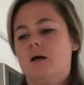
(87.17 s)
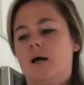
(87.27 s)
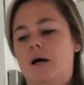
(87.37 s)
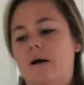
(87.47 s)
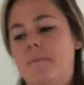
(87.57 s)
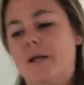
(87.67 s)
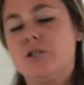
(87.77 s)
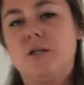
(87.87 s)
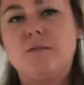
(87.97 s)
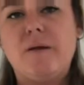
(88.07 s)
I
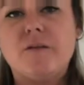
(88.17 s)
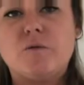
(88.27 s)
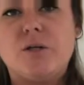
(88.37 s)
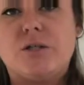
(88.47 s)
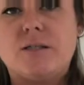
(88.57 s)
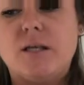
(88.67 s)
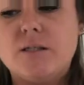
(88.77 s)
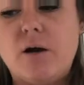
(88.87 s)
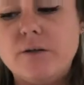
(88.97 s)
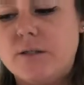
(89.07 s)
just made the switch to sea
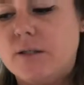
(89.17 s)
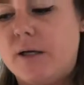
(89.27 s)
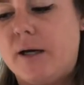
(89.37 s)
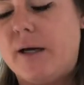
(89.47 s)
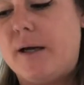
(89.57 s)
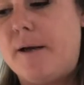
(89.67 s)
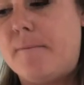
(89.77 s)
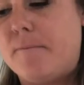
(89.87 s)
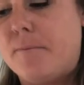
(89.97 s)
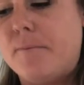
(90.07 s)
salt
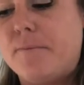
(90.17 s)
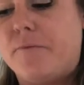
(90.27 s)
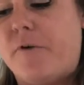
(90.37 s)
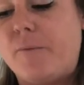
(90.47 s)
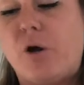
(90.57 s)
from